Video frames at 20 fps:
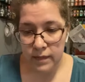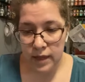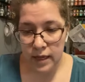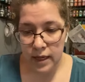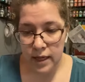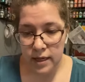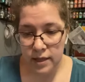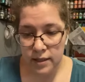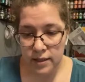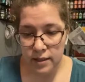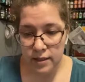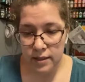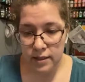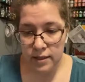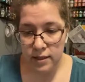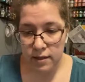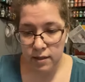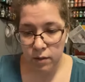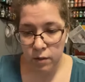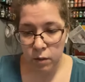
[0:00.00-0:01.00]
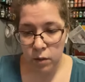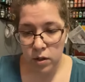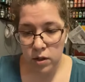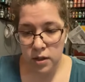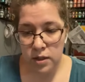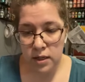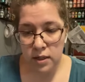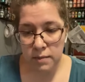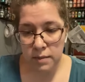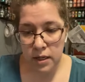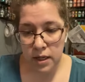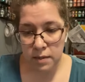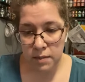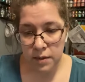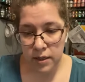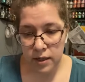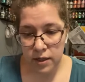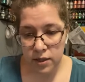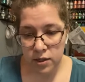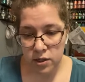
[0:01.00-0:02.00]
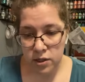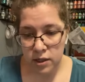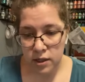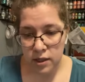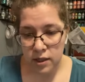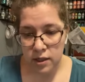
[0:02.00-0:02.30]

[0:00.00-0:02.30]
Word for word: It is worse than Mod Podge.